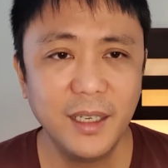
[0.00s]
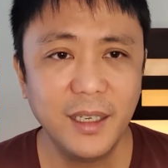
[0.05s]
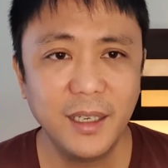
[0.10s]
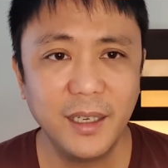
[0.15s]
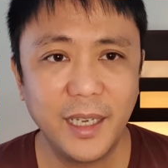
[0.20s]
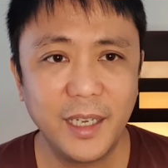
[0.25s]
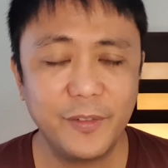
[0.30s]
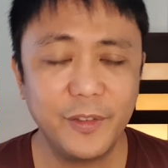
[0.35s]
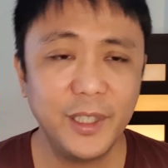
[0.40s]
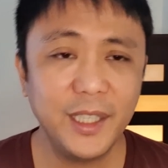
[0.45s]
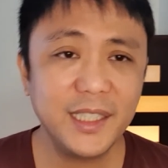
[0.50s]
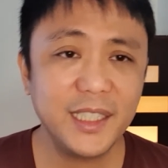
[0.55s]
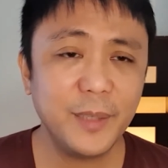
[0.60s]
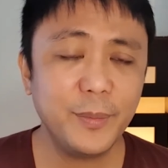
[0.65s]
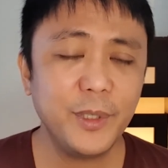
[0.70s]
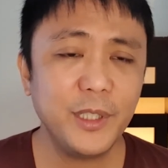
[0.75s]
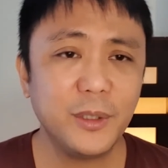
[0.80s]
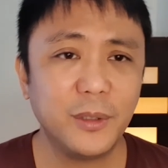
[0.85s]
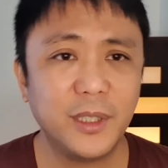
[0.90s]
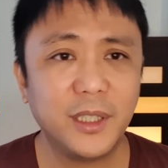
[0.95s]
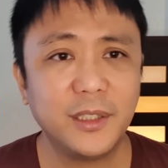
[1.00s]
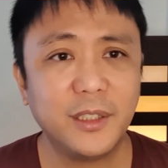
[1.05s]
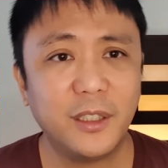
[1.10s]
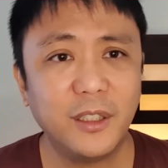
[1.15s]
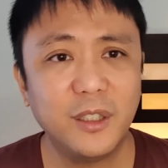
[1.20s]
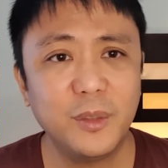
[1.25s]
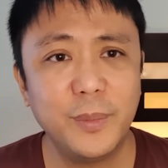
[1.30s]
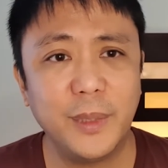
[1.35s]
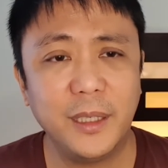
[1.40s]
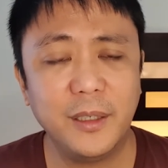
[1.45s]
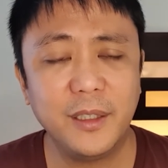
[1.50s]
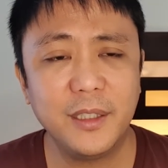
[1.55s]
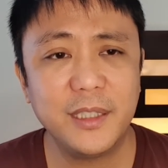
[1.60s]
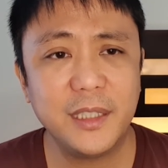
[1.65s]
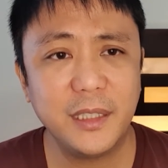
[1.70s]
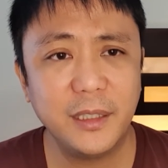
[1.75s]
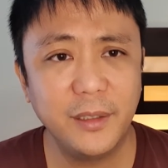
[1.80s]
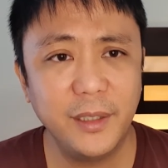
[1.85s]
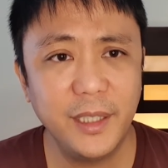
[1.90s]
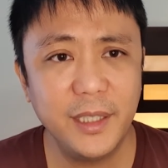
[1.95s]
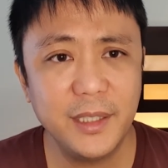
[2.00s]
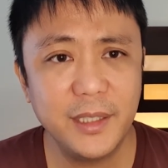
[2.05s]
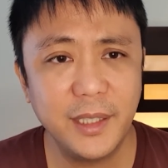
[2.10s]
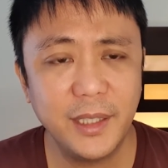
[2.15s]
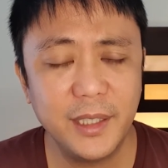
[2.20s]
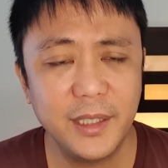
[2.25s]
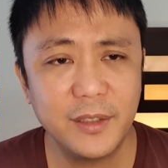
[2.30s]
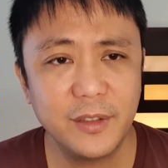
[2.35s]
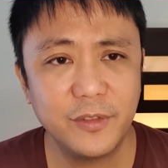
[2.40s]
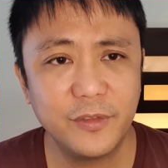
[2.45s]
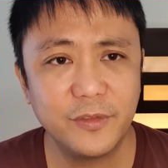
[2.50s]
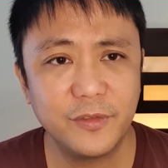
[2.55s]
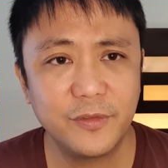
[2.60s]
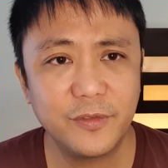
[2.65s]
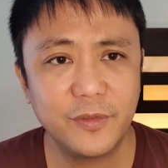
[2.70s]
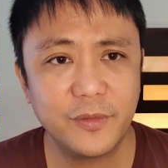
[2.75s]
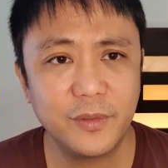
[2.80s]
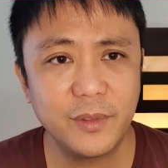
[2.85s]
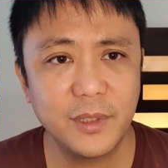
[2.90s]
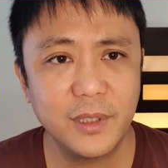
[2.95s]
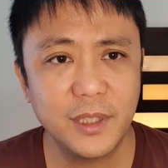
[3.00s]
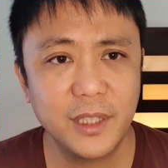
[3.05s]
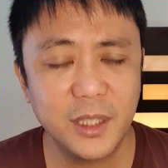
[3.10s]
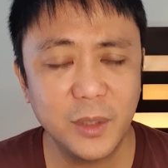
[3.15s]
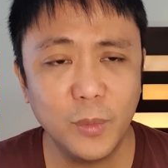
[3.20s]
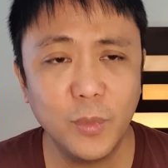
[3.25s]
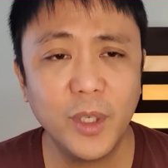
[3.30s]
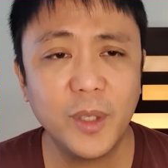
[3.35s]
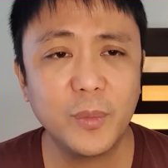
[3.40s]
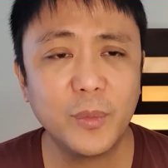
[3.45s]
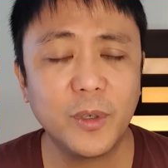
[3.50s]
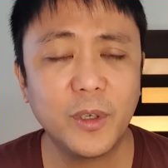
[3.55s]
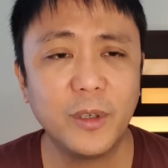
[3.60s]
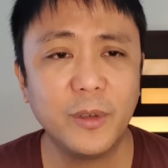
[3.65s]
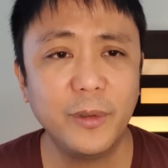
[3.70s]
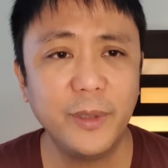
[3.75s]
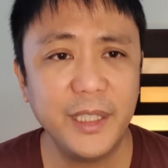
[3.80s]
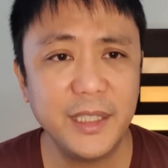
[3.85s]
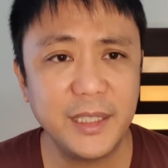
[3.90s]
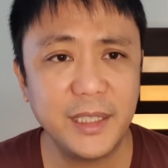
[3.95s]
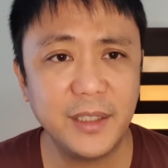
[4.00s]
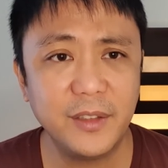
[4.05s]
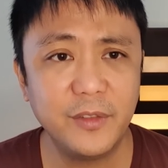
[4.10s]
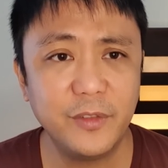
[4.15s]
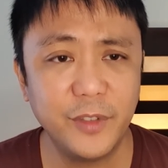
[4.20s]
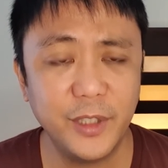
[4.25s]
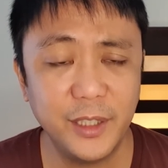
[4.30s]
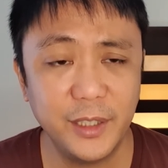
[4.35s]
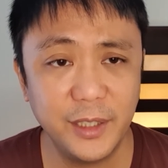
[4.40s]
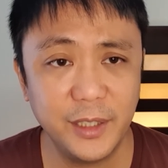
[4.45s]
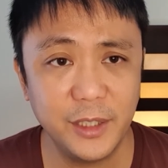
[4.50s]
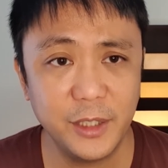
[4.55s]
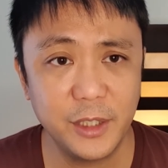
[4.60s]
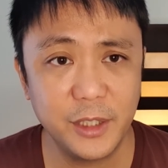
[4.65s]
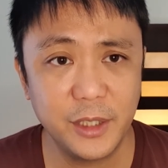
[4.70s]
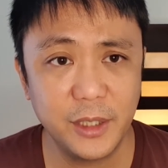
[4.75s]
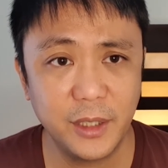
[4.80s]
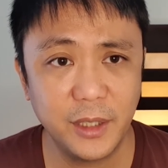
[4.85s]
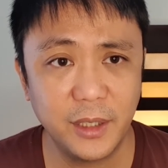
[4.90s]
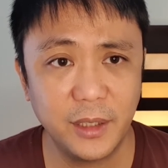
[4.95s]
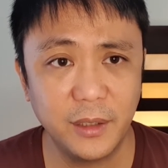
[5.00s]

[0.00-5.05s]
And for this episode, I'll talk about a series that is of somewhat more recent vintage.